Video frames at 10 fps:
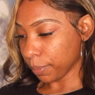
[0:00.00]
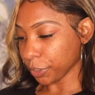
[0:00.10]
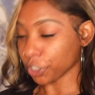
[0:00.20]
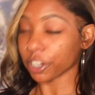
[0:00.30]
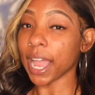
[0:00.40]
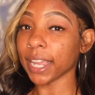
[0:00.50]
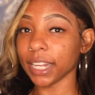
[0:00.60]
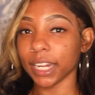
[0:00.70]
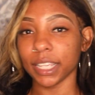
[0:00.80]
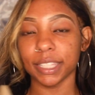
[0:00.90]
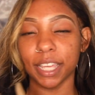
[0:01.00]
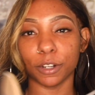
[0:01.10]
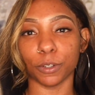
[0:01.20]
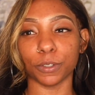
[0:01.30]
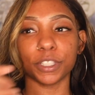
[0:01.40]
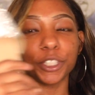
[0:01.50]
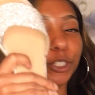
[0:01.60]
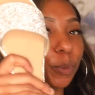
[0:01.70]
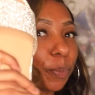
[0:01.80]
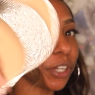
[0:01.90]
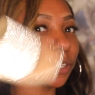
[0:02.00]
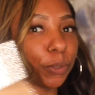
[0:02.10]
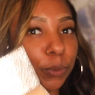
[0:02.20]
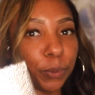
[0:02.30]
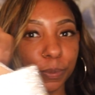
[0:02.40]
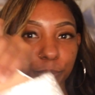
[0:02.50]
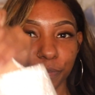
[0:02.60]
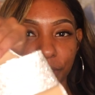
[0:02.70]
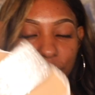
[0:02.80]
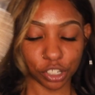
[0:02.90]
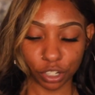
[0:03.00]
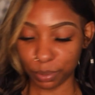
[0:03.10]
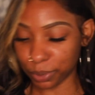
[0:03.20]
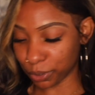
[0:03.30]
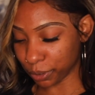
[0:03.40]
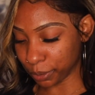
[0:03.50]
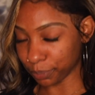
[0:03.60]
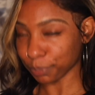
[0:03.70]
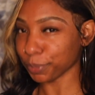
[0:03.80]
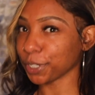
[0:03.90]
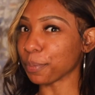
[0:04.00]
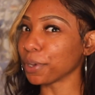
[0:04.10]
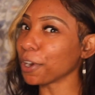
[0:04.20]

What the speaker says: you're not getting it sandals. Super cute, fashionable, can put